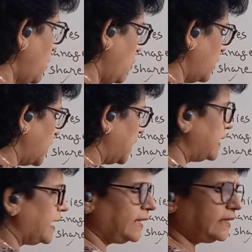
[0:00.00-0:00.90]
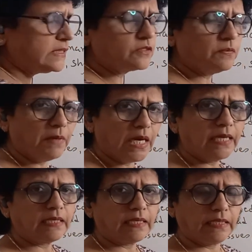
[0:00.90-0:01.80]
an organized
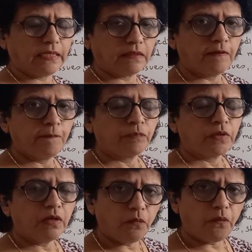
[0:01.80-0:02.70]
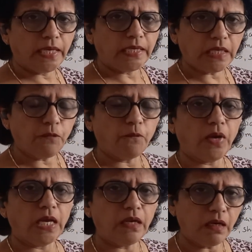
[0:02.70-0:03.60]
market, a very
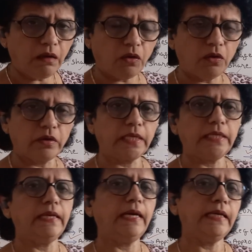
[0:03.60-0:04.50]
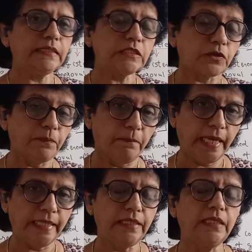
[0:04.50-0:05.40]
well organized,
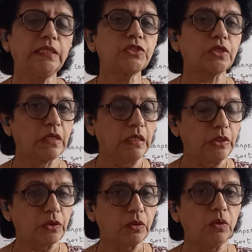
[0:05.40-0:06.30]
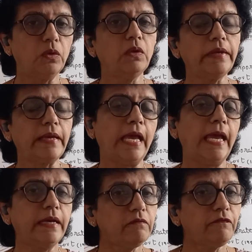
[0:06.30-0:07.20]
managed, controlled
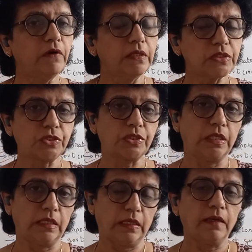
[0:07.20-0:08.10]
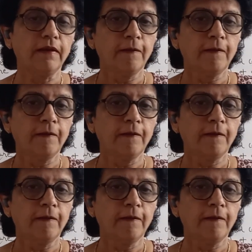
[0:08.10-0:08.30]
and functioned